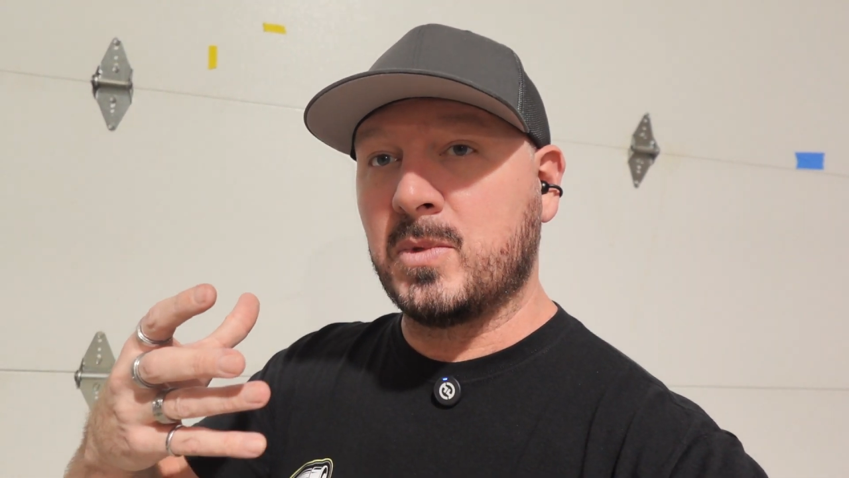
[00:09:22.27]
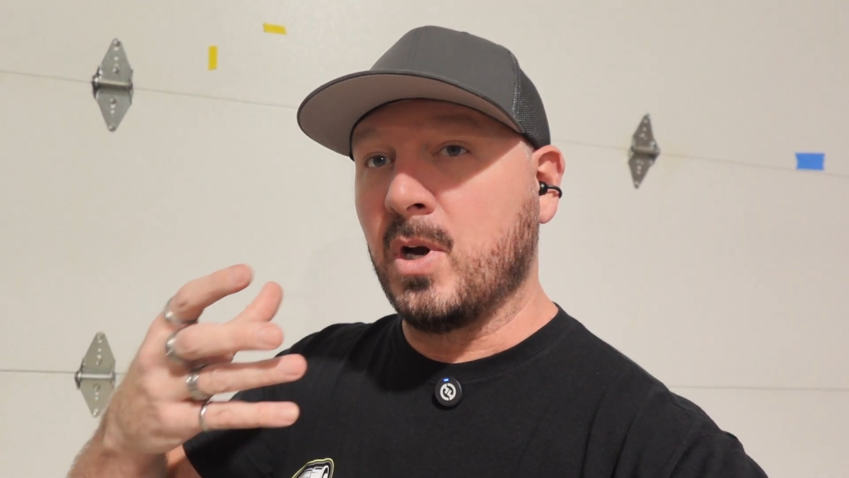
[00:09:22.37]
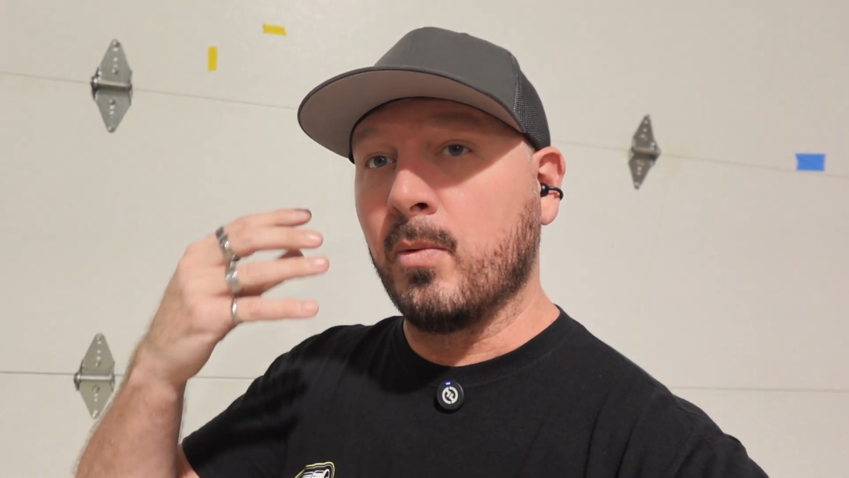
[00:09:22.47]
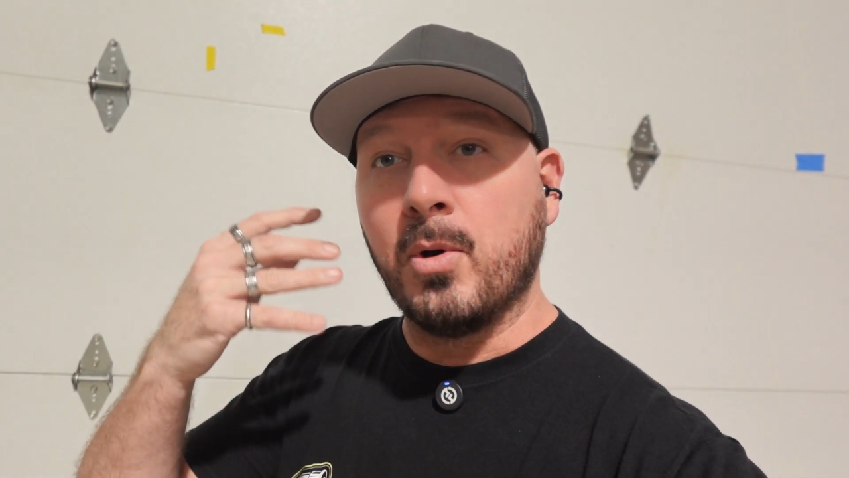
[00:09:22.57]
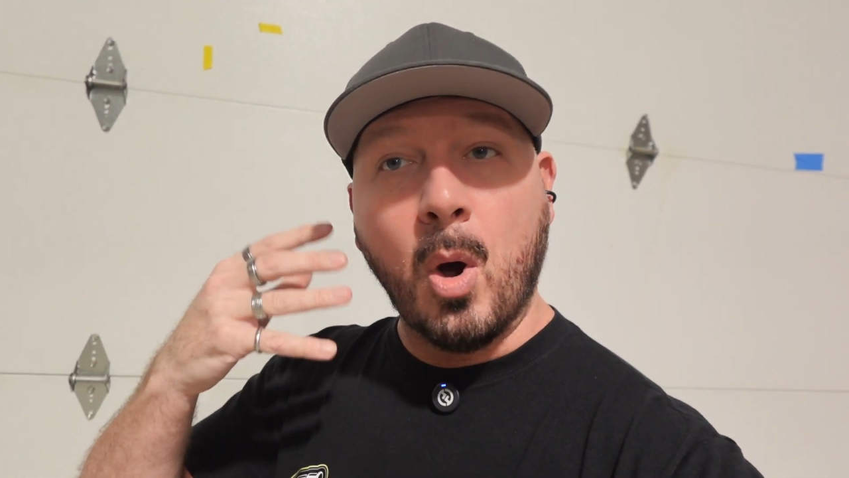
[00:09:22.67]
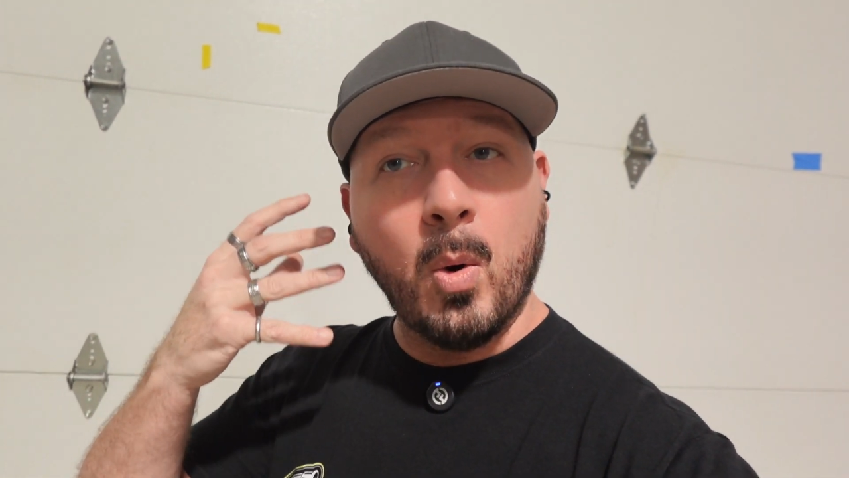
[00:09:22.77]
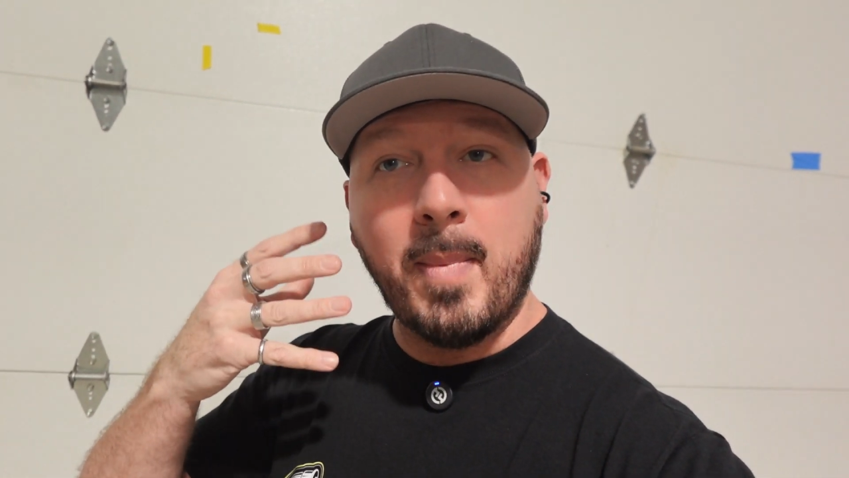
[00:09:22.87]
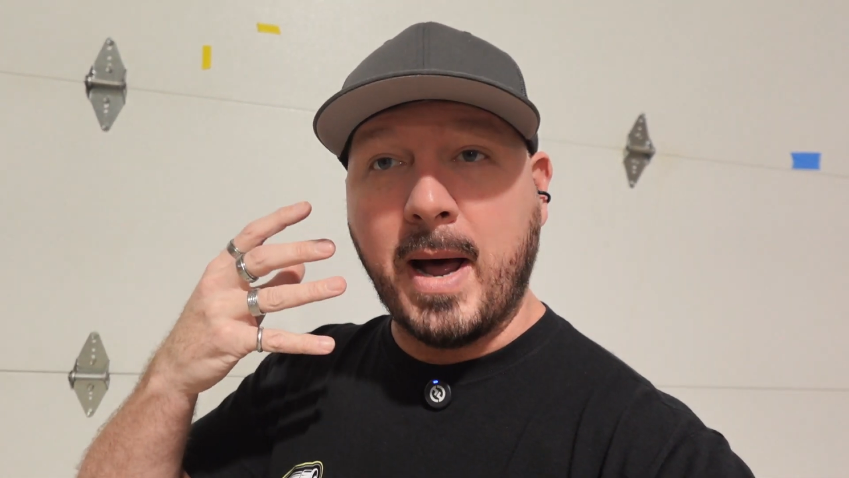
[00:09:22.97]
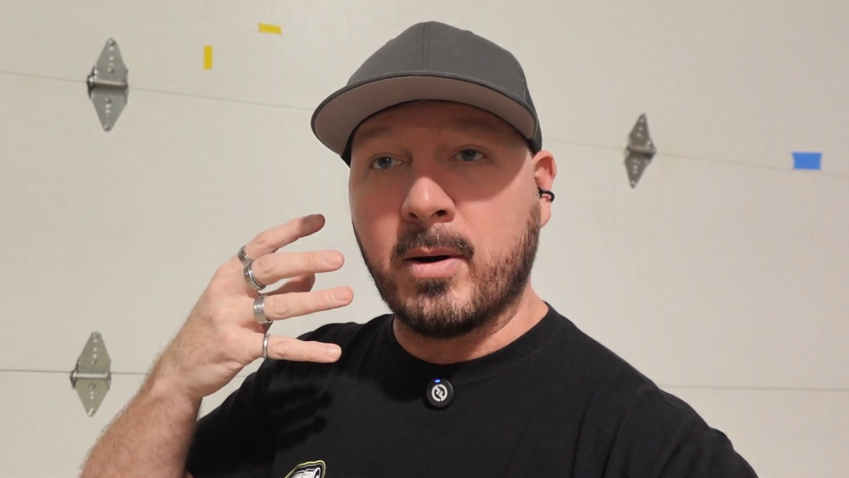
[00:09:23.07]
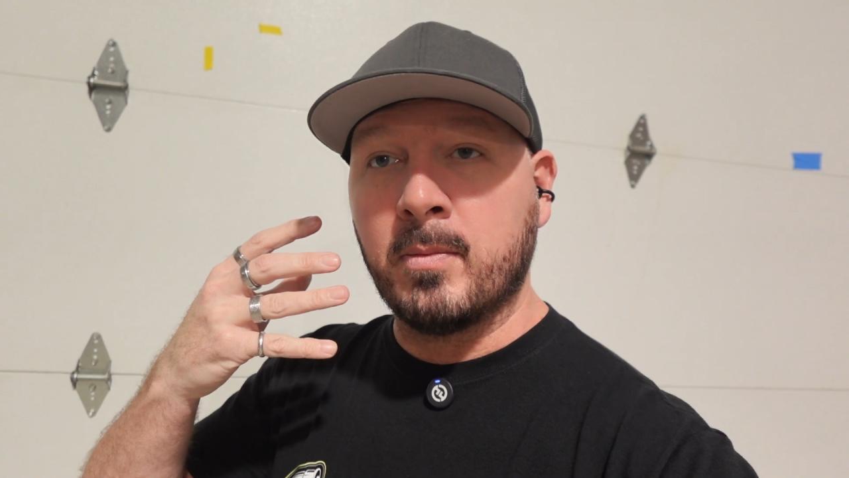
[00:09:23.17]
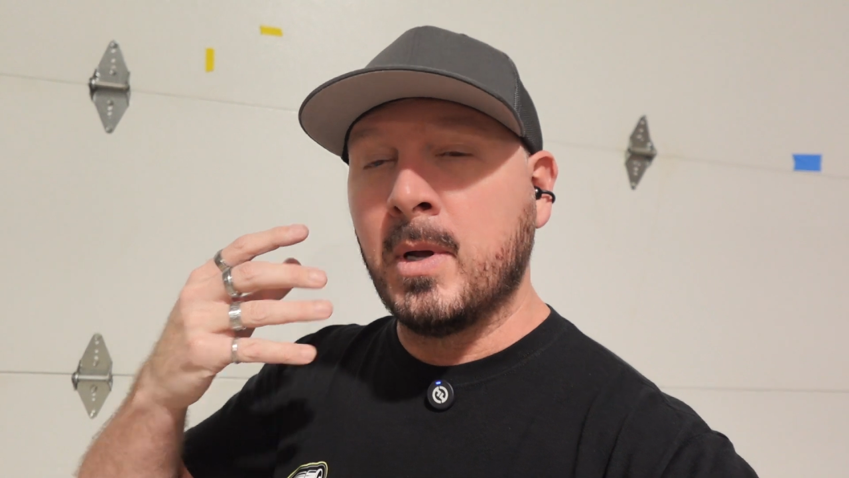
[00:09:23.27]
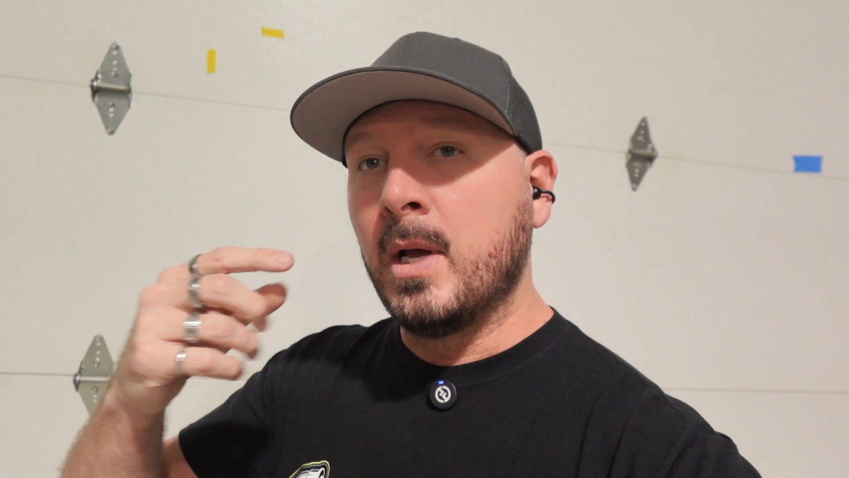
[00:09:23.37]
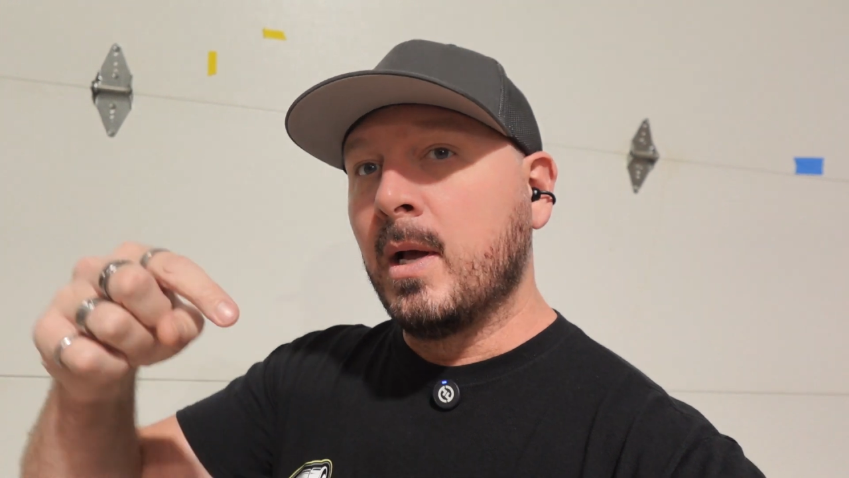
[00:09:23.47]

don't know about them.